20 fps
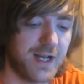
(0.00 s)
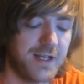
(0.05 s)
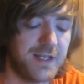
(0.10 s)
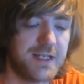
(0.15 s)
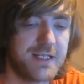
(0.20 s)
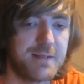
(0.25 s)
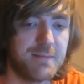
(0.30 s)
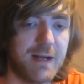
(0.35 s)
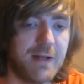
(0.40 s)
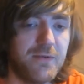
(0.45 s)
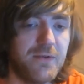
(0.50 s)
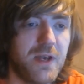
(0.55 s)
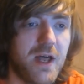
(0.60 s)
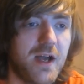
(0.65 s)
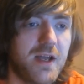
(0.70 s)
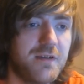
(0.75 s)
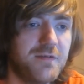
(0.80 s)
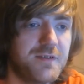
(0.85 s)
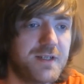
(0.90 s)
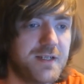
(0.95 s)
Uh, and this is about
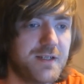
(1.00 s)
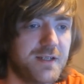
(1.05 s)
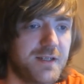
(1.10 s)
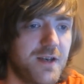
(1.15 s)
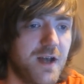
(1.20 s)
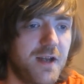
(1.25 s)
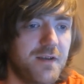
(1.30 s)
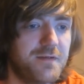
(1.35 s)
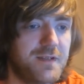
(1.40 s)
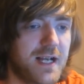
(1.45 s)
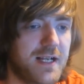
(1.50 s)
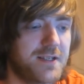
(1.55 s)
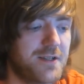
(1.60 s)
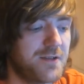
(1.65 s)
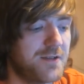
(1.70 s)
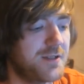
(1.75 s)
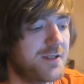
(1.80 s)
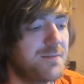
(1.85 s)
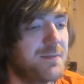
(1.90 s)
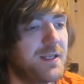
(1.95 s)
knife knife
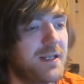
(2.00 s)
tattoos.